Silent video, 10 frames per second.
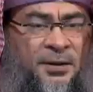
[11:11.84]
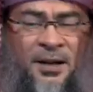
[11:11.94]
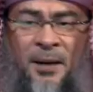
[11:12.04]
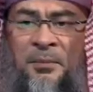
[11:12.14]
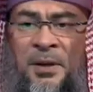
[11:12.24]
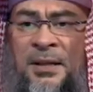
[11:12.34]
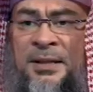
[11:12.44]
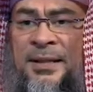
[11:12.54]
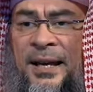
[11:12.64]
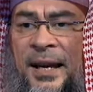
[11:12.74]
Some
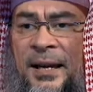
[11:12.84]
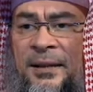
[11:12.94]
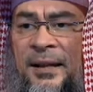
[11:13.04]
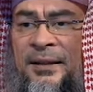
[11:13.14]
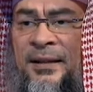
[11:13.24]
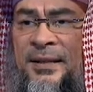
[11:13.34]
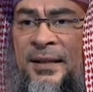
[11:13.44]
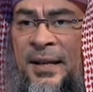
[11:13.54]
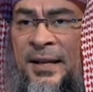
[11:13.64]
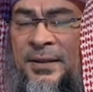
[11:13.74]
say that
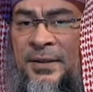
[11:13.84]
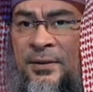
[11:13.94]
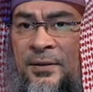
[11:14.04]
this is